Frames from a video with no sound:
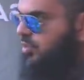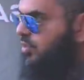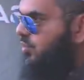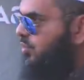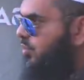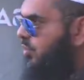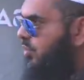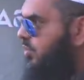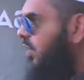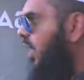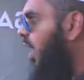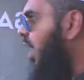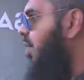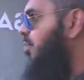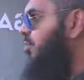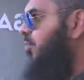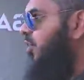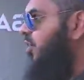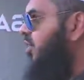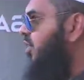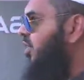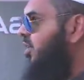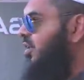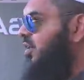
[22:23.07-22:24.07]
the truth.
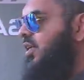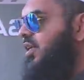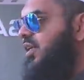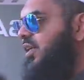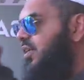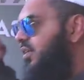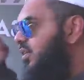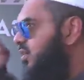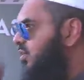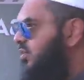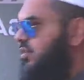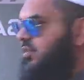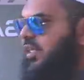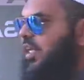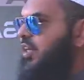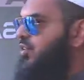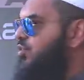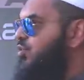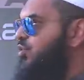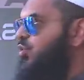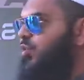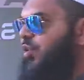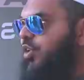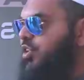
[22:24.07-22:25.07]
I'm gonna stick
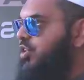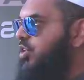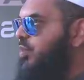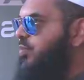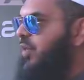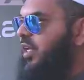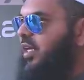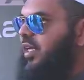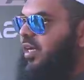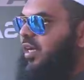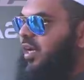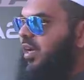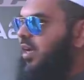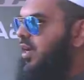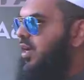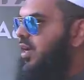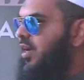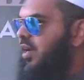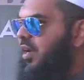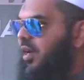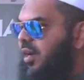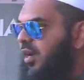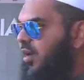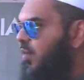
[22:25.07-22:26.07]
to worshiping
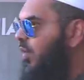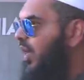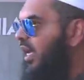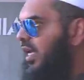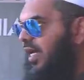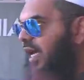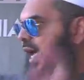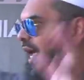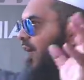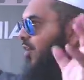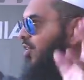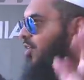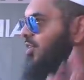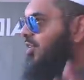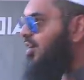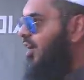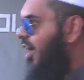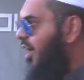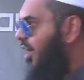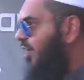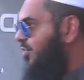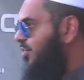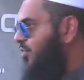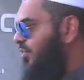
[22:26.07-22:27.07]
a, a white guy on a
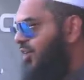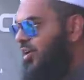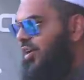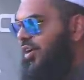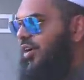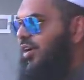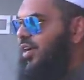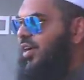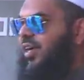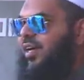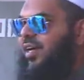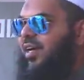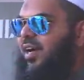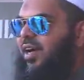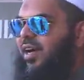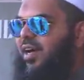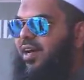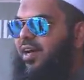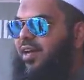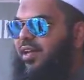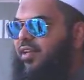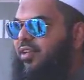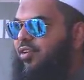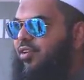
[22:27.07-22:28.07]
cross, or
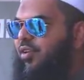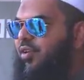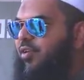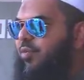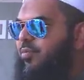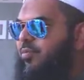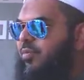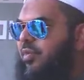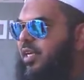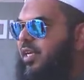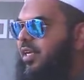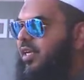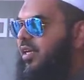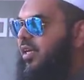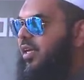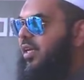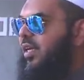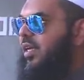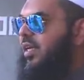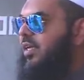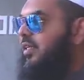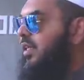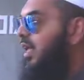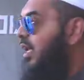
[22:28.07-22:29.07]
uh, you know,
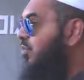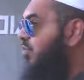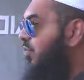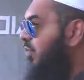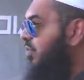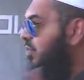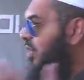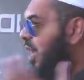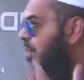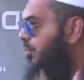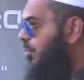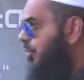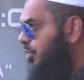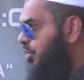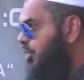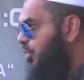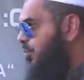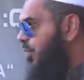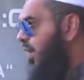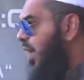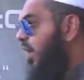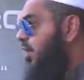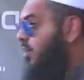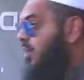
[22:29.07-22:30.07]
like for example in
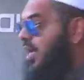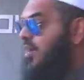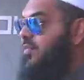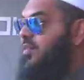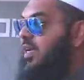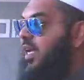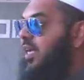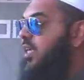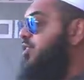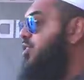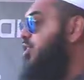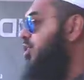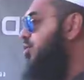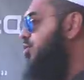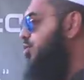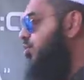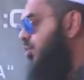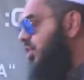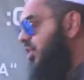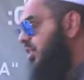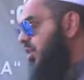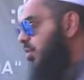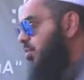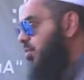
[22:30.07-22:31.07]
Japan you have a lot of
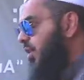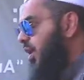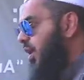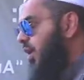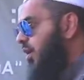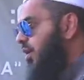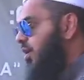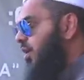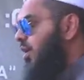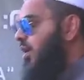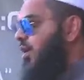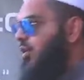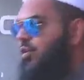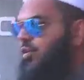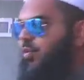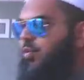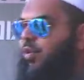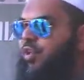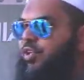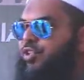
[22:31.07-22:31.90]
Shintoism, right? You're